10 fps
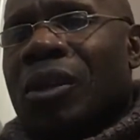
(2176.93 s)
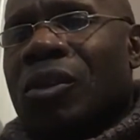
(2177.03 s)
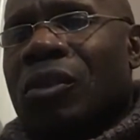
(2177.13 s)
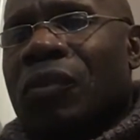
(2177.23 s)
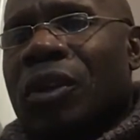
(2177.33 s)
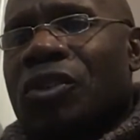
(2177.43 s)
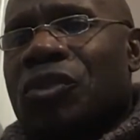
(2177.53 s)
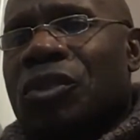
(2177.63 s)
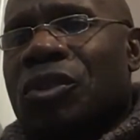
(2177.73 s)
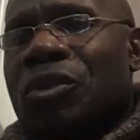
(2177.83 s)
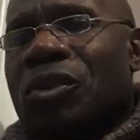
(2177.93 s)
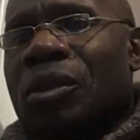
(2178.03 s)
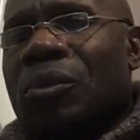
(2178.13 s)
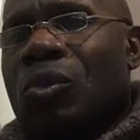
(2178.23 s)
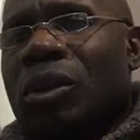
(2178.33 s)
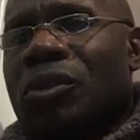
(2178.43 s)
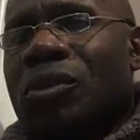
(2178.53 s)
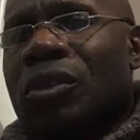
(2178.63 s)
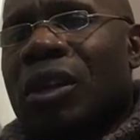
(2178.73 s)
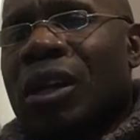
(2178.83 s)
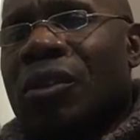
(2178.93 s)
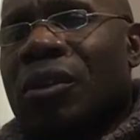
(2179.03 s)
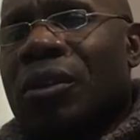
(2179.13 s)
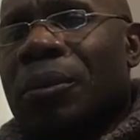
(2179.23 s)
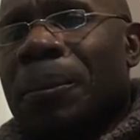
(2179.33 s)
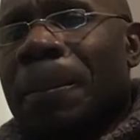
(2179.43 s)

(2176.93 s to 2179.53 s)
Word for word: The river introduced them one to the other.